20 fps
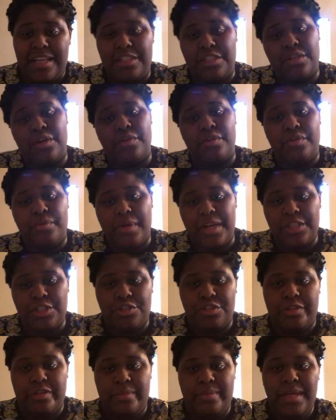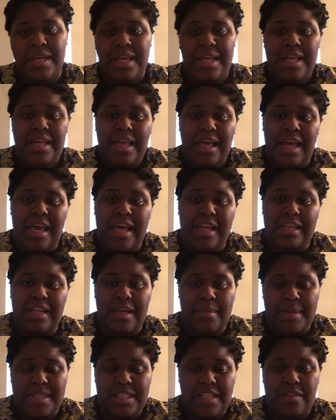I just go to the restroom and
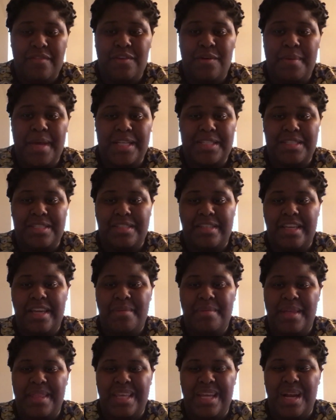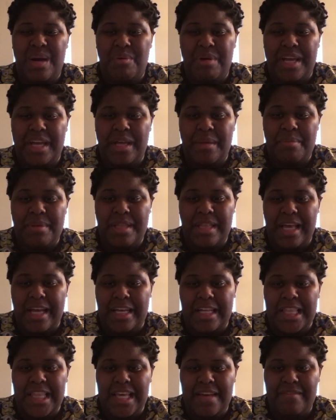let myself go back to sleep, and then I wake up at
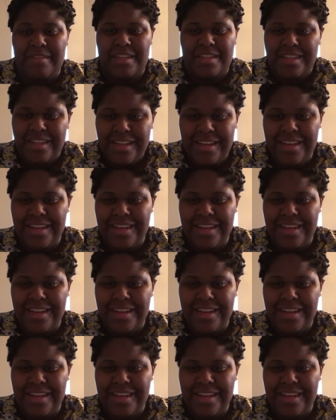like 11.